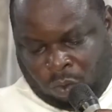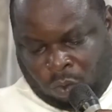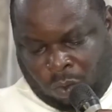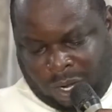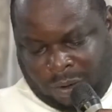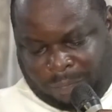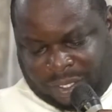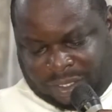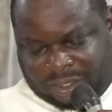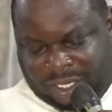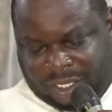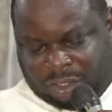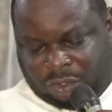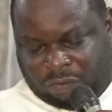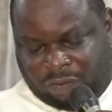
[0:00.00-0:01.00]

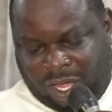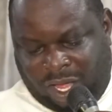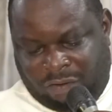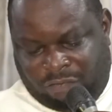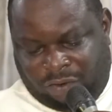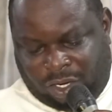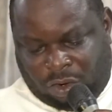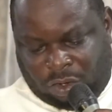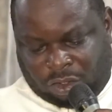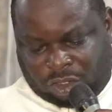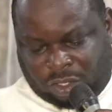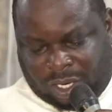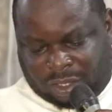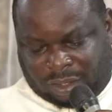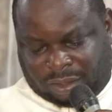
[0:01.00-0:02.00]
1% of every
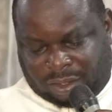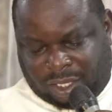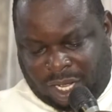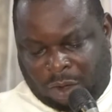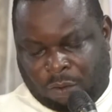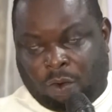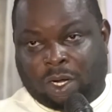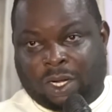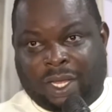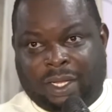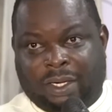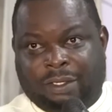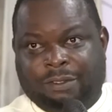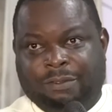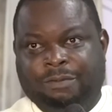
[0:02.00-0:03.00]
contract
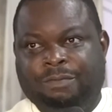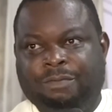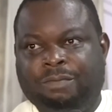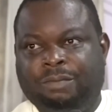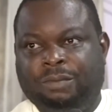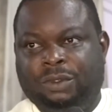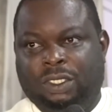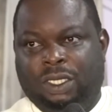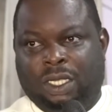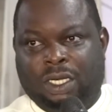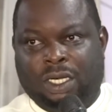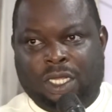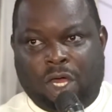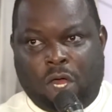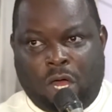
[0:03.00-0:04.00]
awarded in
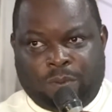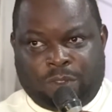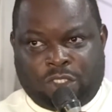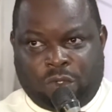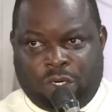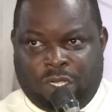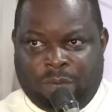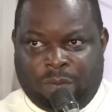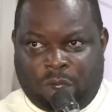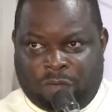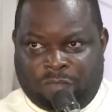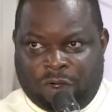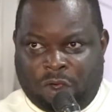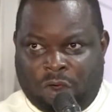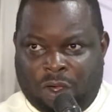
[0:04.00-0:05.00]
the upstream of
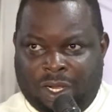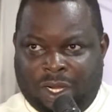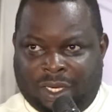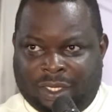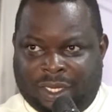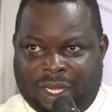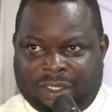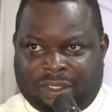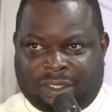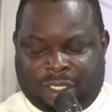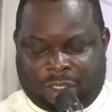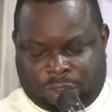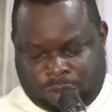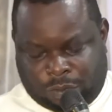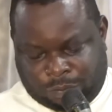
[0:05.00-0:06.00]
the oil and gas
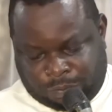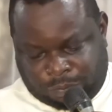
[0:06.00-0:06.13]
sector.